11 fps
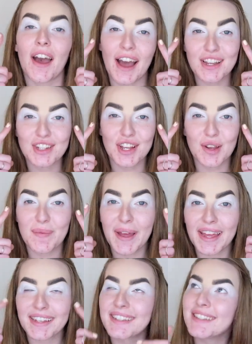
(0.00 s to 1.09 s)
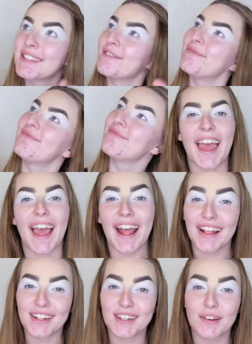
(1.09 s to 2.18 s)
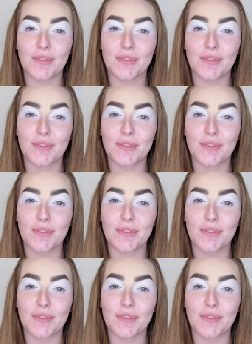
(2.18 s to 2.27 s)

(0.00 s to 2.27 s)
eyeshadow base, and